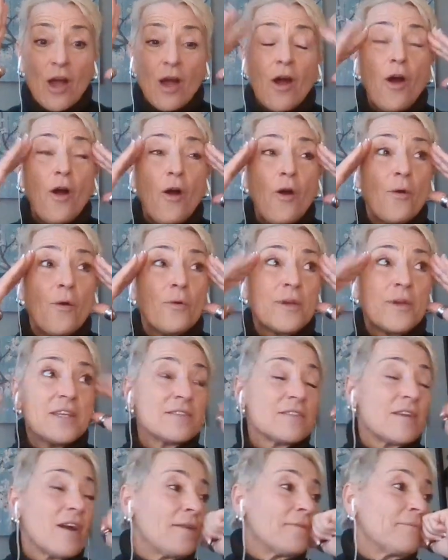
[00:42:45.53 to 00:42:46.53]
Oh,
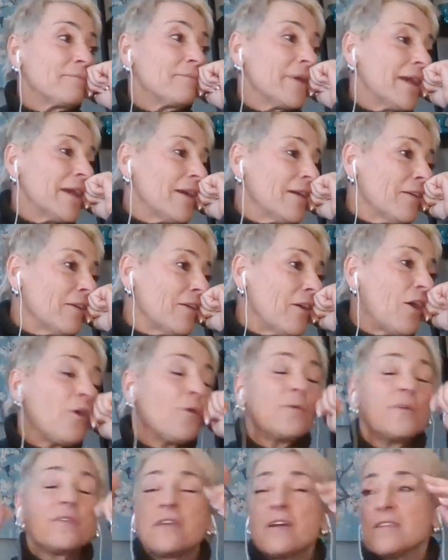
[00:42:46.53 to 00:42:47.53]
he's gotten bigger.
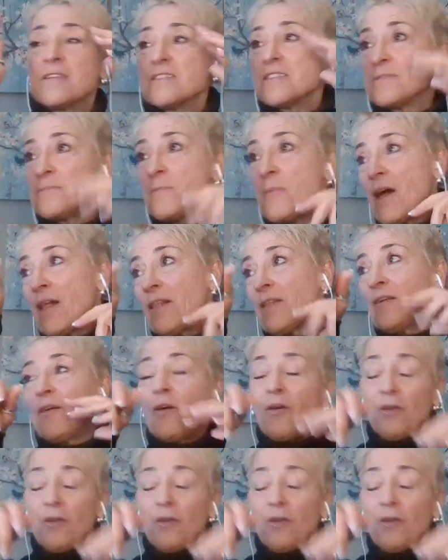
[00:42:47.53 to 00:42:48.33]
Oh, he's gotten smaller.